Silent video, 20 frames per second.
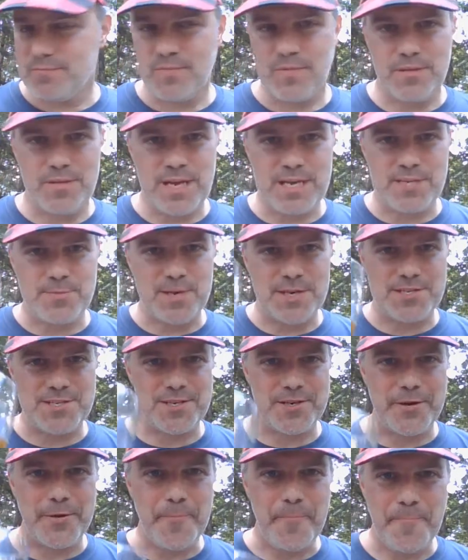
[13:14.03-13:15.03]
thanks,
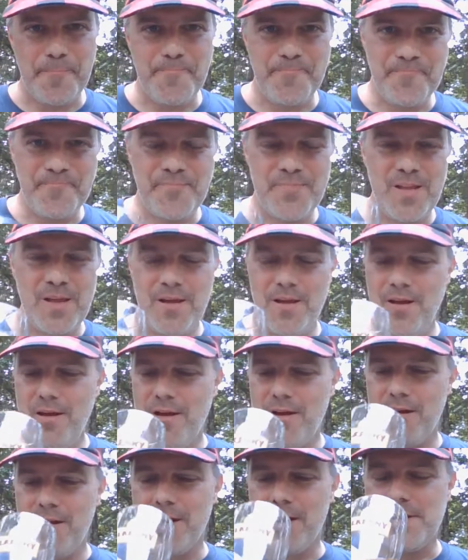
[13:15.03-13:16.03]
Mexico.
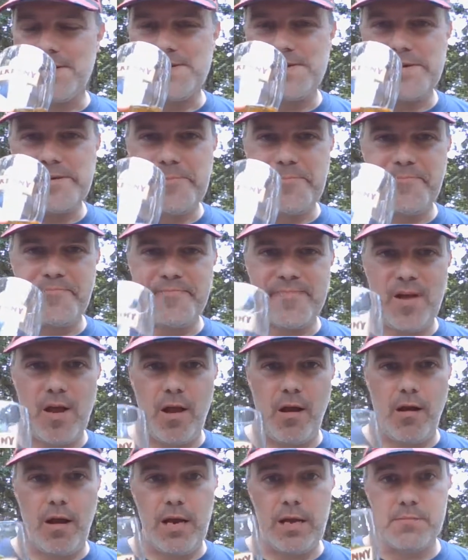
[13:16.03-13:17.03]
And
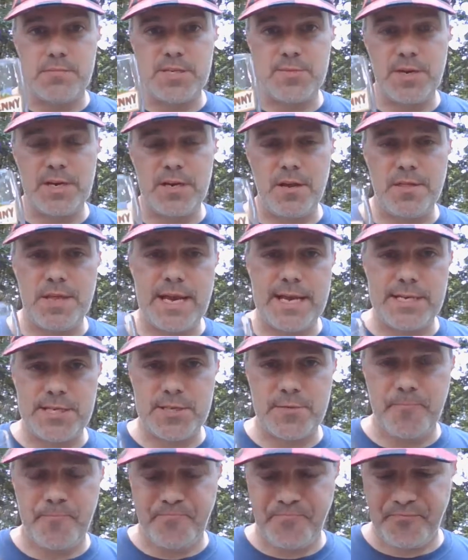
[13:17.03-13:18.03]
speaking of
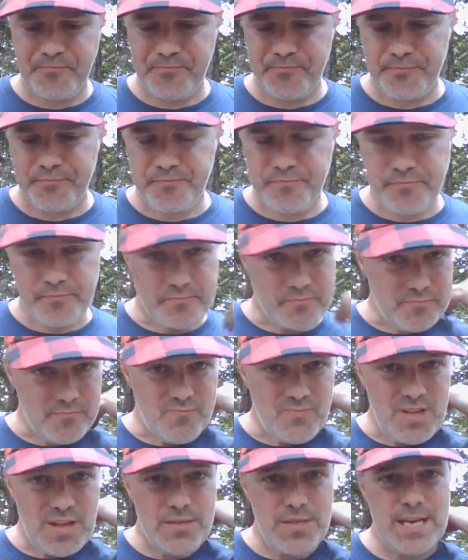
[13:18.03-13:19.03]
thanks,
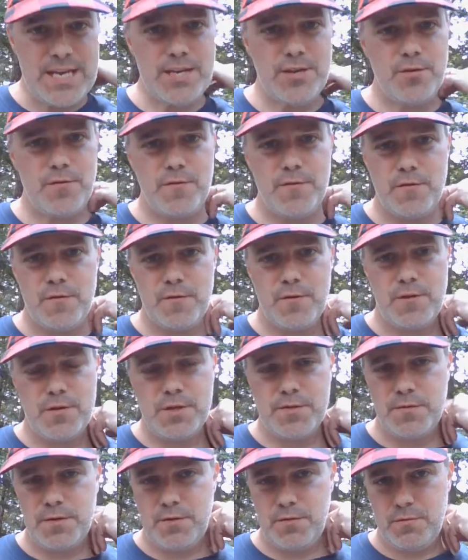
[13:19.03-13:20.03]
thank you for
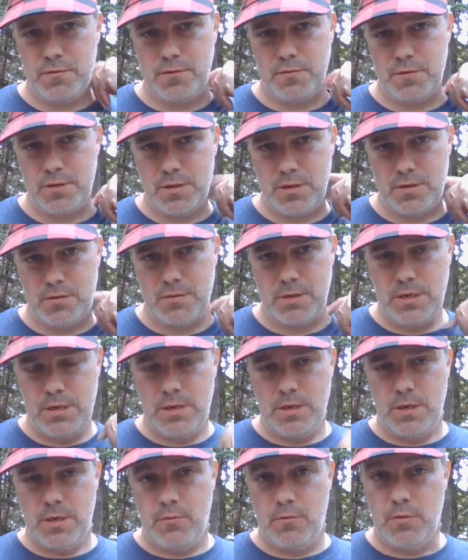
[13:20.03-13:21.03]
those of you who are,
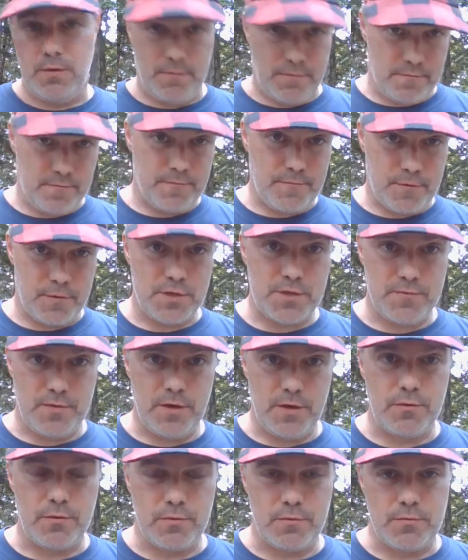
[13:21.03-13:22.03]
well, first of
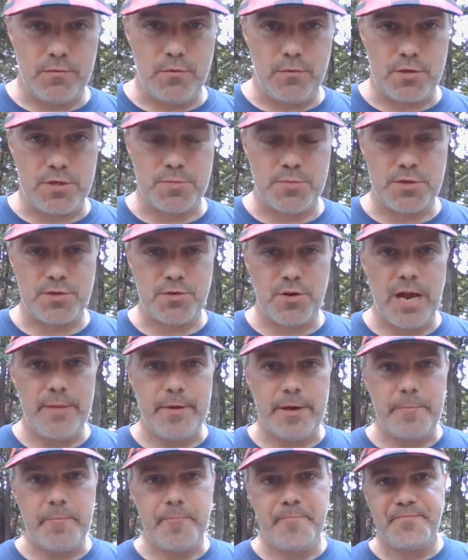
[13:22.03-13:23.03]
all, who are
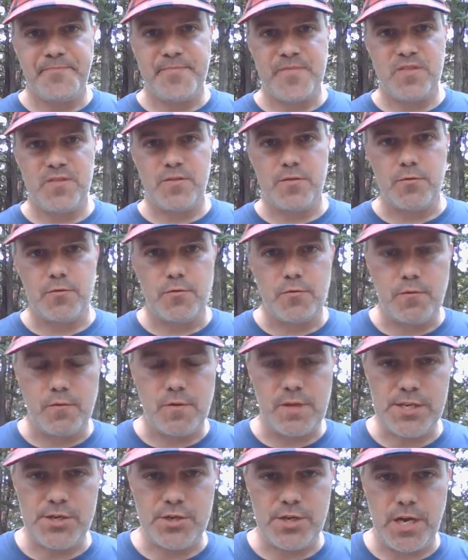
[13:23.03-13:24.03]
subscribing to
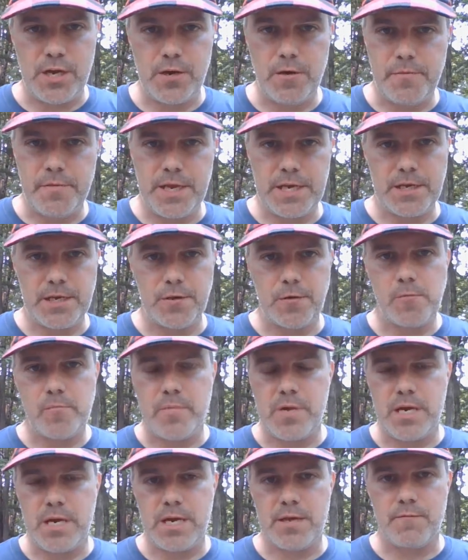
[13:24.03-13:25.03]
this channel. Thank you.
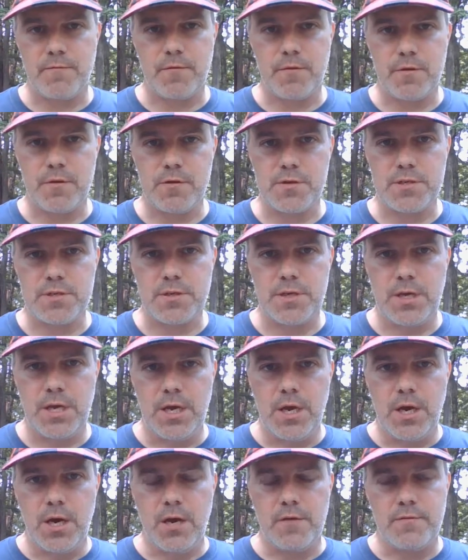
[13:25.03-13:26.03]
And for those
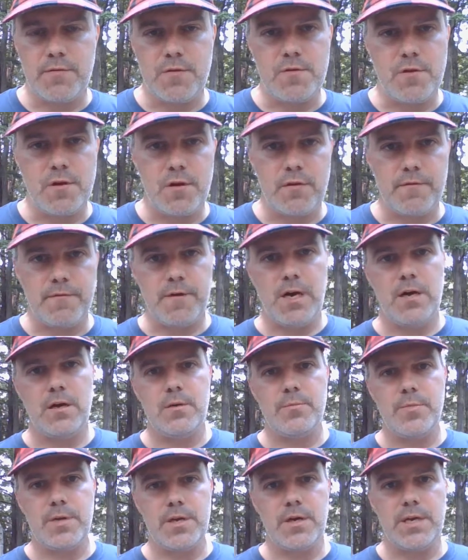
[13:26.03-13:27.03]
of you that are
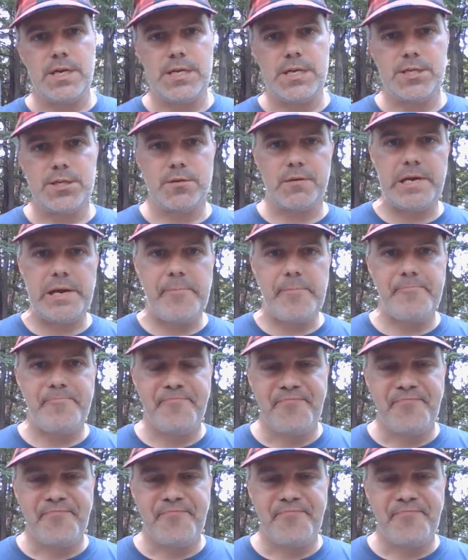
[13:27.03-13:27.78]
following me on Instagram,